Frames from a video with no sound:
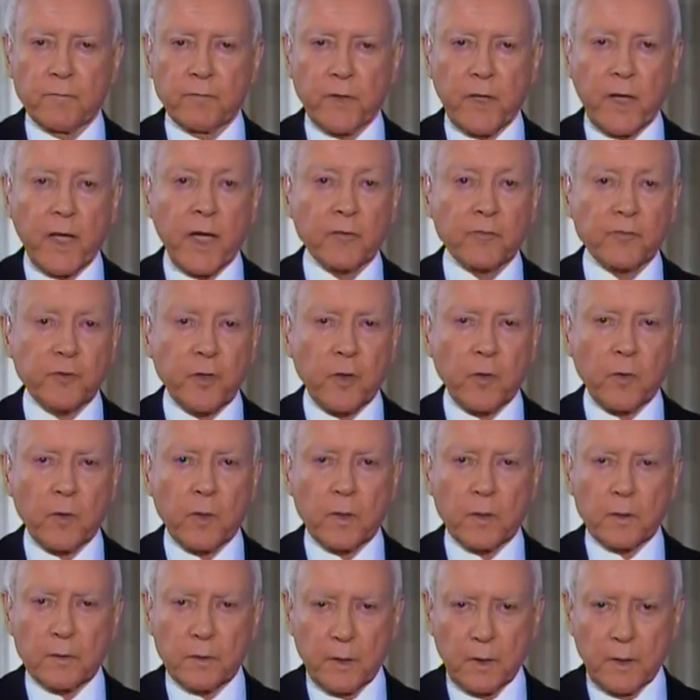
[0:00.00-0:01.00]

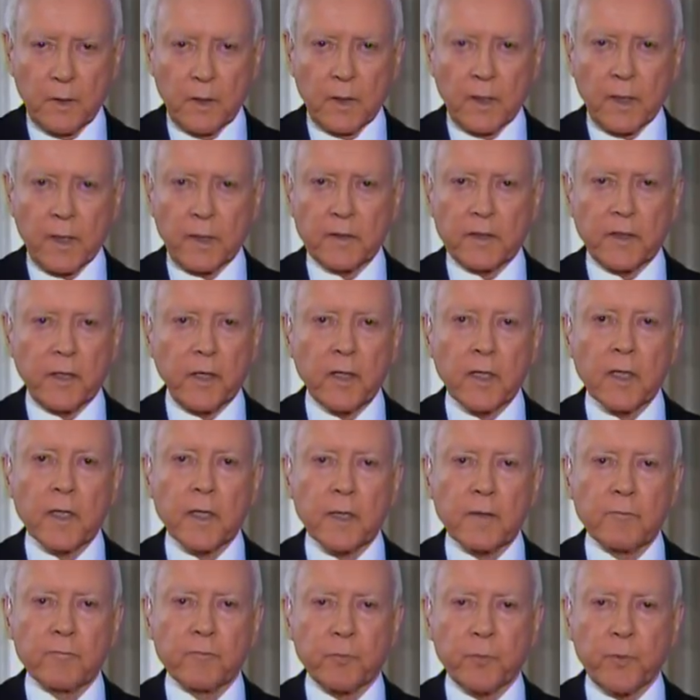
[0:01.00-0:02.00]
fiasco and
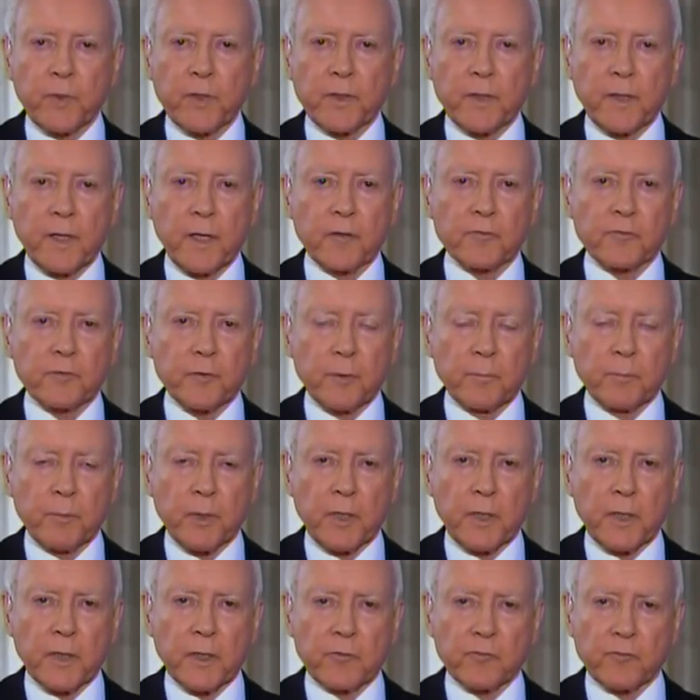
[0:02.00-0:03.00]
killing of 3,000
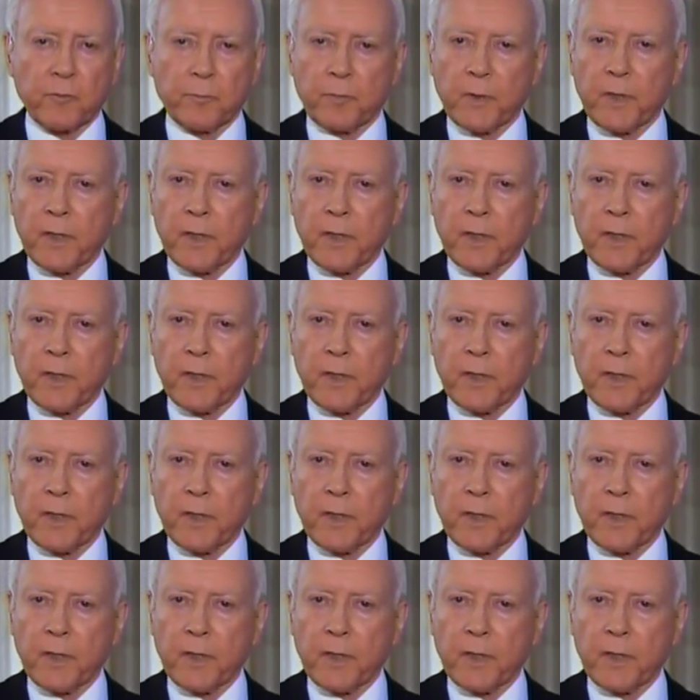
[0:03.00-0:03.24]
Americans.